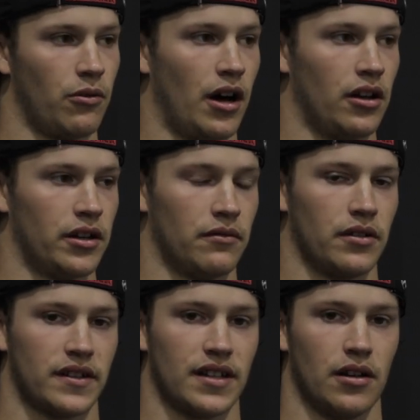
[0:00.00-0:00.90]
well, and
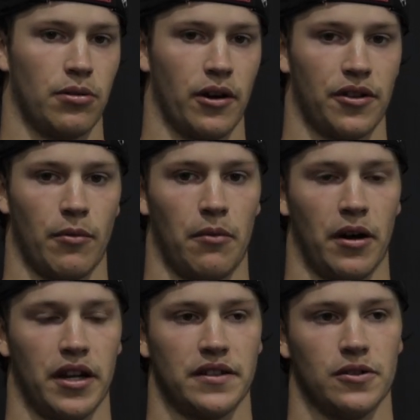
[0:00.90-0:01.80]
excited to play with him on
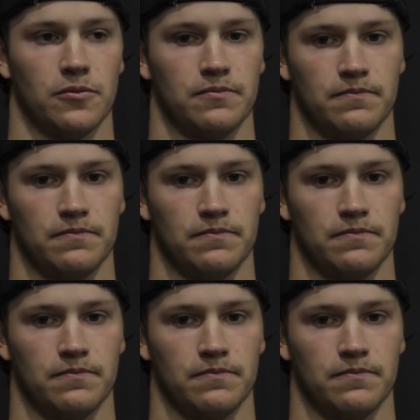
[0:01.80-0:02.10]
Monday too.